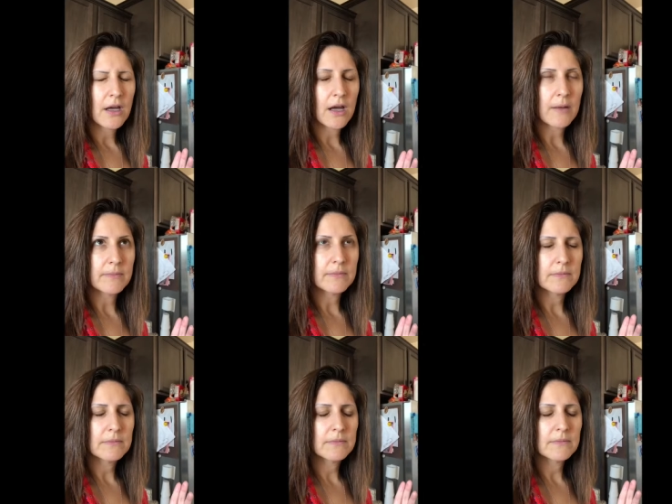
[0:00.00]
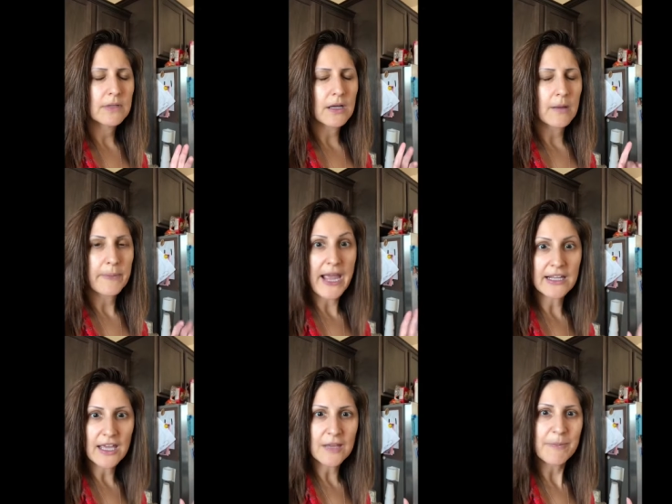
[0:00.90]
um, uh,
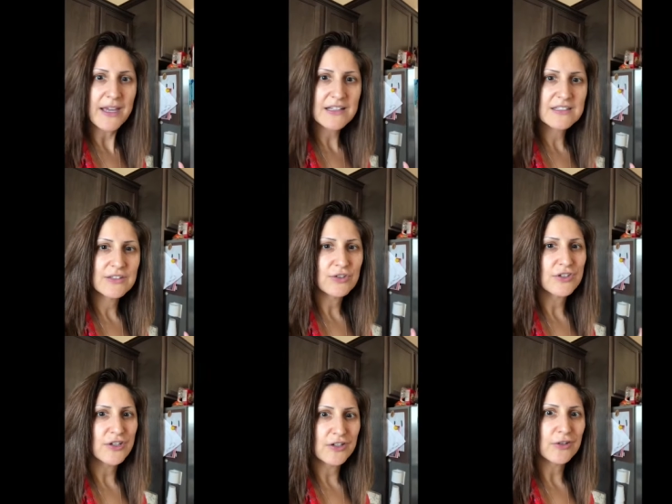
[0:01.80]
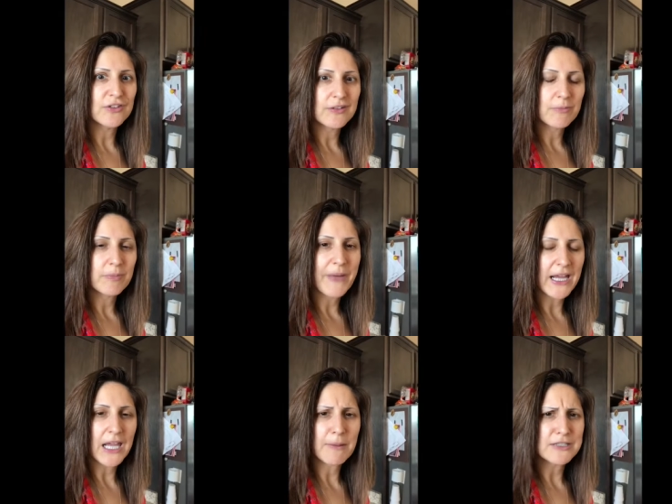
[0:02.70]
pancake mix. You, so you can use
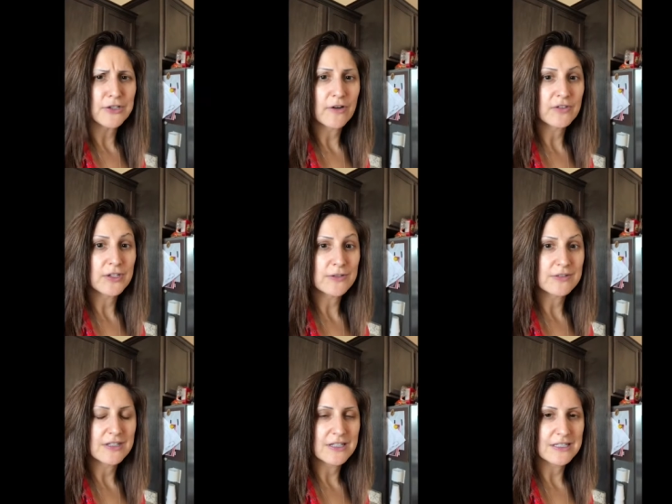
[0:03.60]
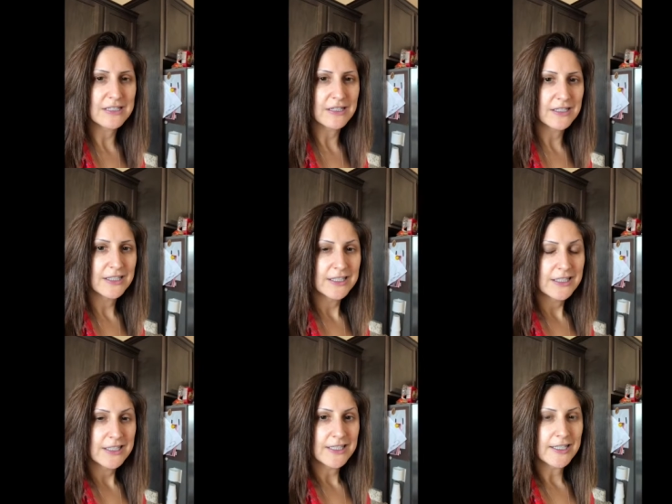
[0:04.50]
pancake mix. You don't have to use this uh,
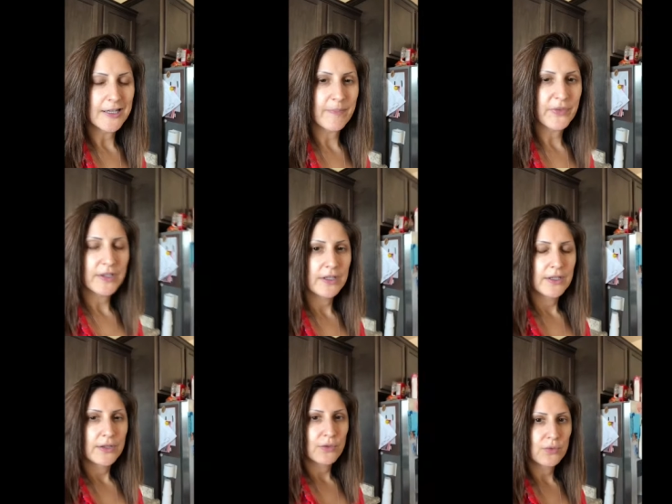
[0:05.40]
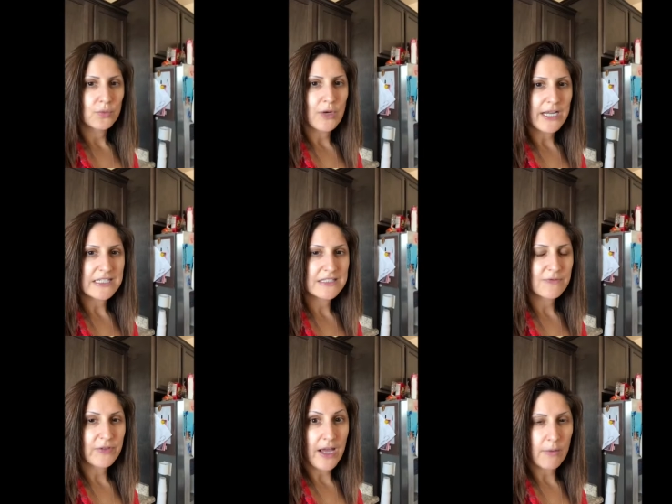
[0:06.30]
um,
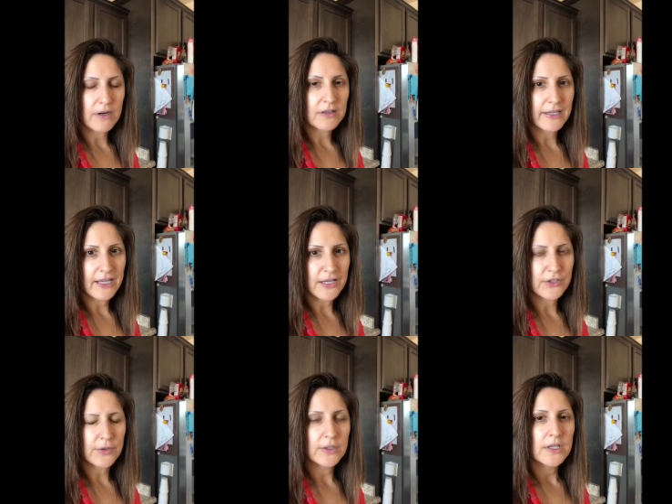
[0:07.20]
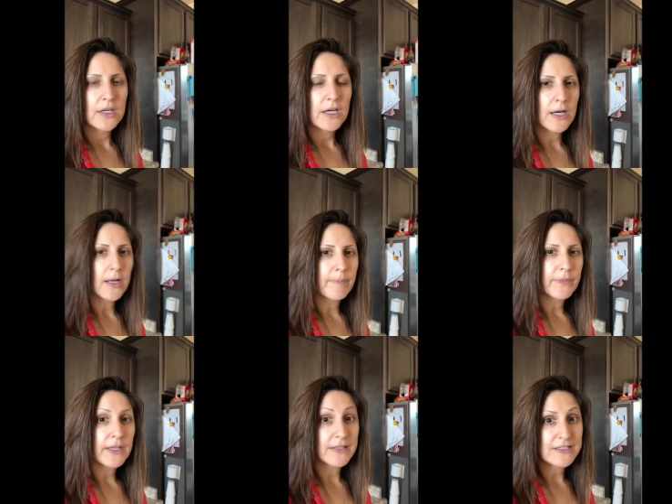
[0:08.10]
rice flour like I do
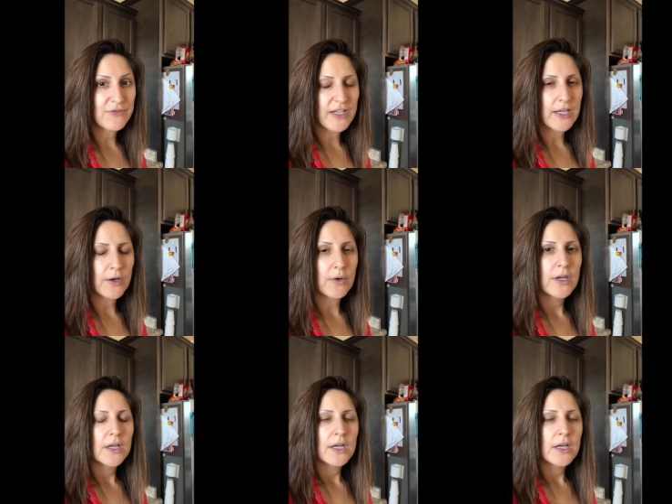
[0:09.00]
um, in this video.